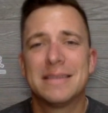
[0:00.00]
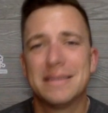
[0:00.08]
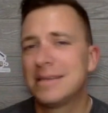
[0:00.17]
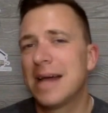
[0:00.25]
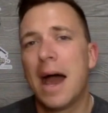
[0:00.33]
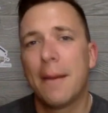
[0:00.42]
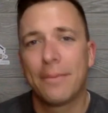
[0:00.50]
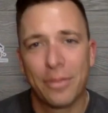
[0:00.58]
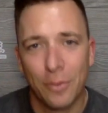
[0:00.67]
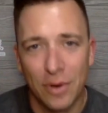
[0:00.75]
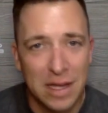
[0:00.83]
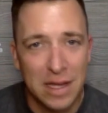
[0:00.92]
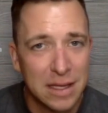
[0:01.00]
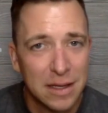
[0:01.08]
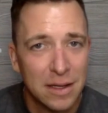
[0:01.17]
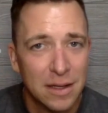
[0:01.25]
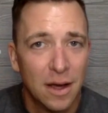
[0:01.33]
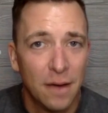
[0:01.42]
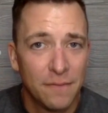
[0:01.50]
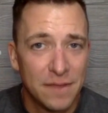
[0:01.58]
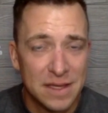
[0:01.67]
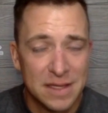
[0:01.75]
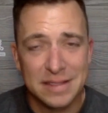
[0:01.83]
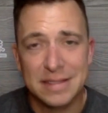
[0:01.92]
in the top three of
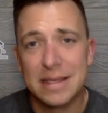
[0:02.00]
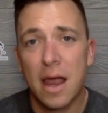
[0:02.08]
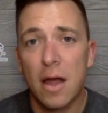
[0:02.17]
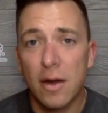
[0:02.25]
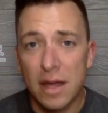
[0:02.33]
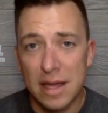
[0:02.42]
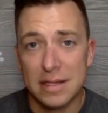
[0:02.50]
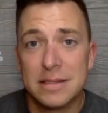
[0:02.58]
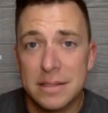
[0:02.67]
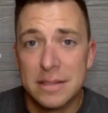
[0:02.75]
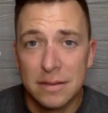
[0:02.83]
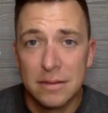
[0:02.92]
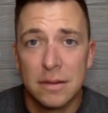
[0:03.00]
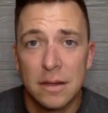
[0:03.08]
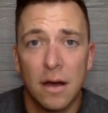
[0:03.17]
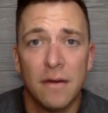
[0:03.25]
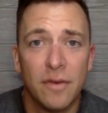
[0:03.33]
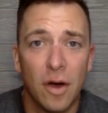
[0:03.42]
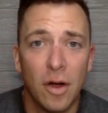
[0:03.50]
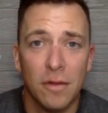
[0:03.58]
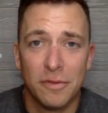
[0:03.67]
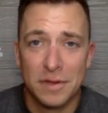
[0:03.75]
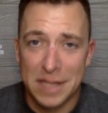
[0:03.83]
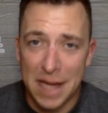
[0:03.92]
the scariest of all
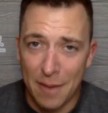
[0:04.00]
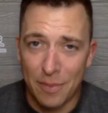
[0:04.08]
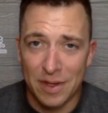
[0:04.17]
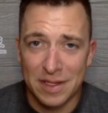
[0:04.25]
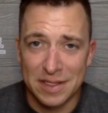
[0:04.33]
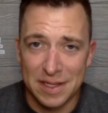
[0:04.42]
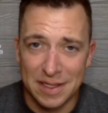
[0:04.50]
of the topics.